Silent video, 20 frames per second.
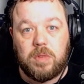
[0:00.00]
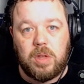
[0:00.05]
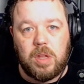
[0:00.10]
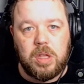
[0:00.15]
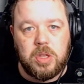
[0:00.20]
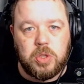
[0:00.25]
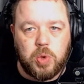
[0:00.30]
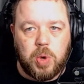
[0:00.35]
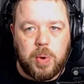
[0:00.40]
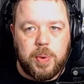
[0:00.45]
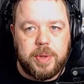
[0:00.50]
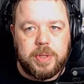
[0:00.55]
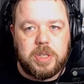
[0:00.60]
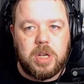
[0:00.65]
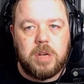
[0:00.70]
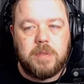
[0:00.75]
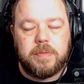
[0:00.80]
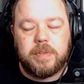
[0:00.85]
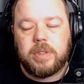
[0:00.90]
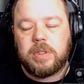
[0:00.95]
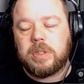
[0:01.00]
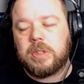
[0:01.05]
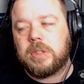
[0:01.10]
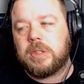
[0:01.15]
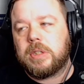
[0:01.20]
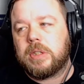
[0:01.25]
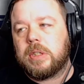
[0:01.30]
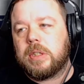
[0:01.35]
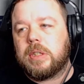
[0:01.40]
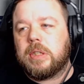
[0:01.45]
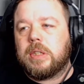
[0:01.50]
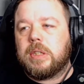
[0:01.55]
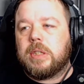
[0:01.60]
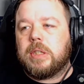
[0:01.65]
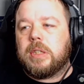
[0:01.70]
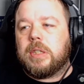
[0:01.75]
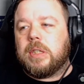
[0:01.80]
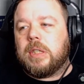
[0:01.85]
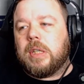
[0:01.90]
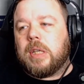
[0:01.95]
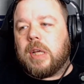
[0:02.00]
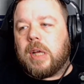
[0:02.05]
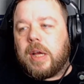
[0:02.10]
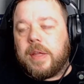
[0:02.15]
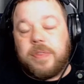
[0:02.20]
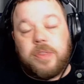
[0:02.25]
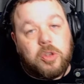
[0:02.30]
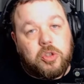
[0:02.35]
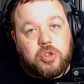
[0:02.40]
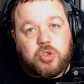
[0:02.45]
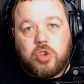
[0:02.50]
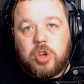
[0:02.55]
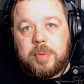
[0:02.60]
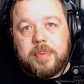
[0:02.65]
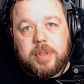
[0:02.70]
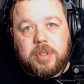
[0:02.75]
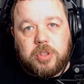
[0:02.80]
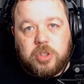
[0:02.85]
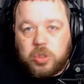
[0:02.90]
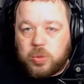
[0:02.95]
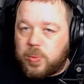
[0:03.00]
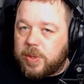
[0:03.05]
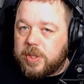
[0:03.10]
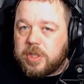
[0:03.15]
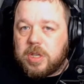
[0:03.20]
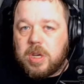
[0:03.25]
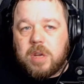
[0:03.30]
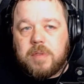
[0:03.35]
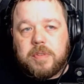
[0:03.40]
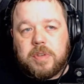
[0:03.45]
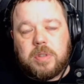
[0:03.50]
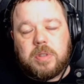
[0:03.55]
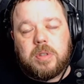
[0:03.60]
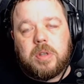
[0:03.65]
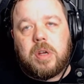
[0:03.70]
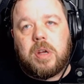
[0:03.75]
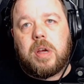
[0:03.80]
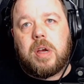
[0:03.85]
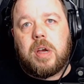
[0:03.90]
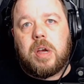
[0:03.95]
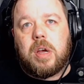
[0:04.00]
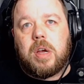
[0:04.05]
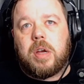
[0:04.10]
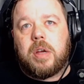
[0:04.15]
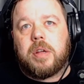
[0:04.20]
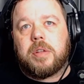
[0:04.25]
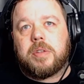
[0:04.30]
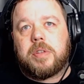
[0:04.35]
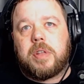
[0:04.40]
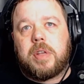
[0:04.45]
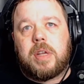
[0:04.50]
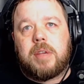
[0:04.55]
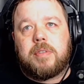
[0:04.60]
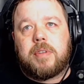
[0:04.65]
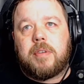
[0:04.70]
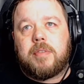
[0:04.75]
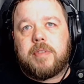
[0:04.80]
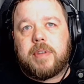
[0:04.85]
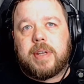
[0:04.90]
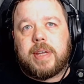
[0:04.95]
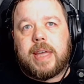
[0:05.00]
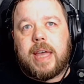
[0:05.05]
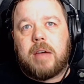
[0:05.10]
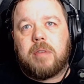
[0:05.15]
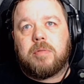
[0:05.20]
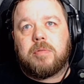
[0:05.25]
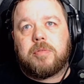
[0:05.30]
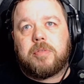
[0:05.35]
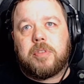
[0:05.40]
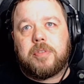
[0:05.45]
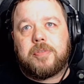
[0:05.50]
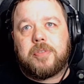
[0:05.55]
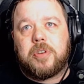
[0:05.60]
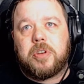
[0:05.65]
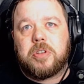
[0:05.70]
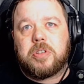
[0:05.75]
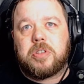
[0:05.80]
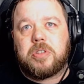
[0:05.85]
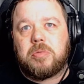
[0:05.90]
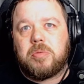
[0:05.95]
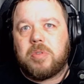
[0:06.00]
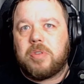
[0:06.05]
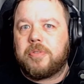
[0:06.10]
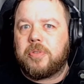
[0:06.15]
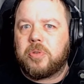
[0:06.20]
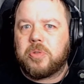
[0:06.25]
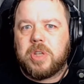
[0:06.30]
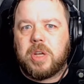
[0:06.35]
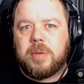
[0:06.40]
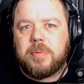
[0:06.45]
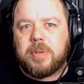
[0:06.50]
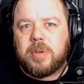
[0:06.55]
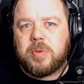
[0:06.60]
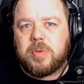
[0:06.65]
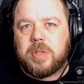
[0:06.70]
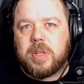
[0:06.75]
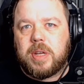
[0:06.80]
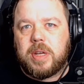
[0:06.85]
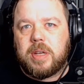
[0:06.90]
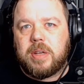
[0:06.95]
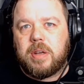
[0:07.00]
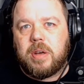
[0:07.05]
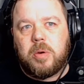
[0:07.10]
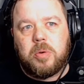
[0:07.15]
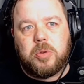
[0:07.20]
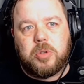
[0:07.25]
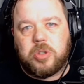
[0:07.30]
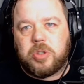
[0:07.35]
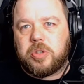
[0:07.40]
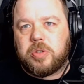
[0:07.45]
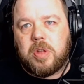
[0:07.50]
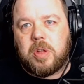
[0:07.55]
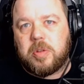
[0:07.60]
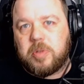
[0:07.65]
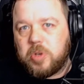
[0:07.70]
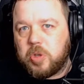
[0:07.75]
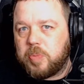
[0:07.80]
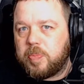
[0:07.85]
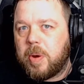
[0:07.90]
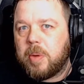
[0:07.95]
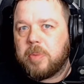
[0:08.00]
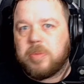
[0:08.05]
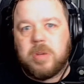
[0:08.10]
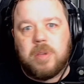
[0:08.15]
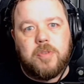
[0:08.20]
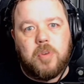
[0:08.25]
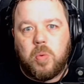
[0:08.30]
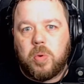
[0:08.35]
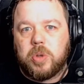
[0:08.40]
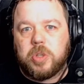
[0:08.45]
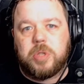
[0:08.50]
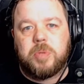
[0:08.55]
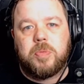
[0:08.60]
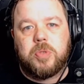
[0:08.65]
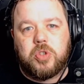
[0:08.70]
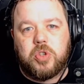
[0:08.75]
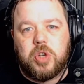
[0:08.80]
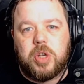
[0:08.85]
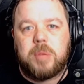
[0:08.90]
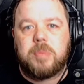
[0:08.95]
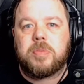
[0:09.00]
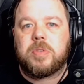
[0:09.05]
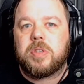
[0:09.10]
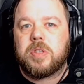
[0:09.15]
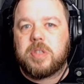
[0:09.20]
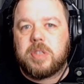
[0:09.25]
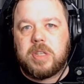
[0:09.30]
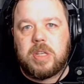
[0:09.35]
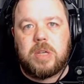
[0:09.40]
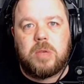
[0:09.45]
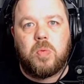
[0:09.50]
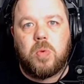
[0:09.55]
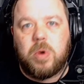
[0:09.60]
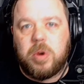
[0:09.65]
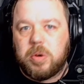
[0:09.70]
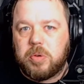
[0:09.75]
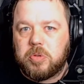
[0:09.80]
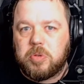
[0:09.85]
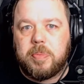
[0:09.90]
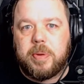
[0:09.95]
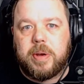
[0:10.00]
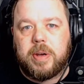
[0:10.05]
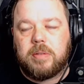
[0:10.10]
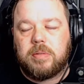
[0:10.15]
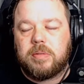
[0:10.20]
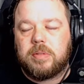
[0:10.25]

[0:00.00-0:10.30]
So I went over, not streaming, just went over. Didn't even have an account for the first 3 or 4 times I was there. I just popped over to watch some streams and see what it was about.